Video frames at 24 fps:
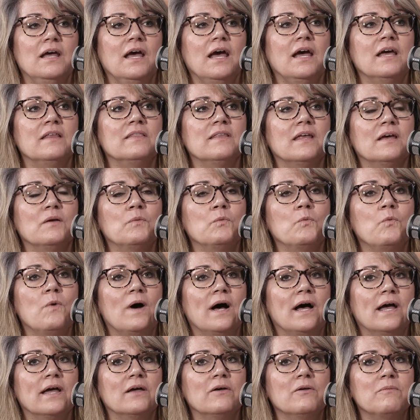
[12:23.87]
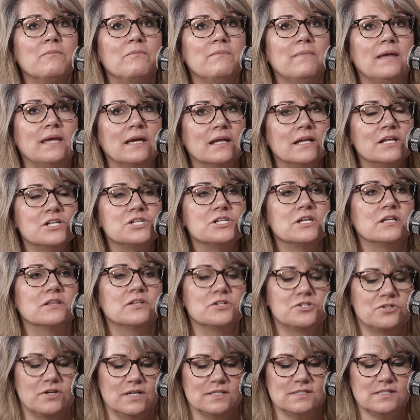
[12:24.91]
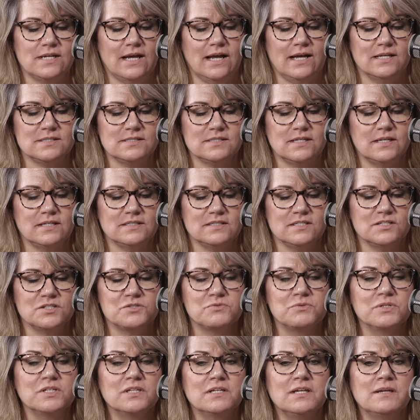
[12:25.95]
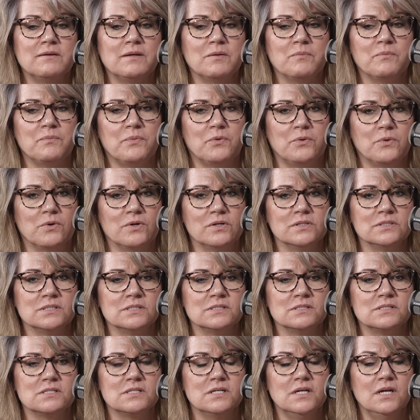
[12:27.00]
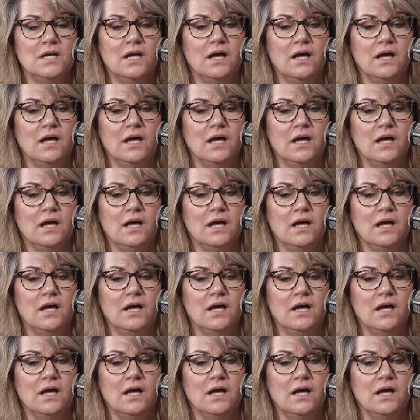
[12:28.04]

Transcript: And then while managing the trust assets, it's really important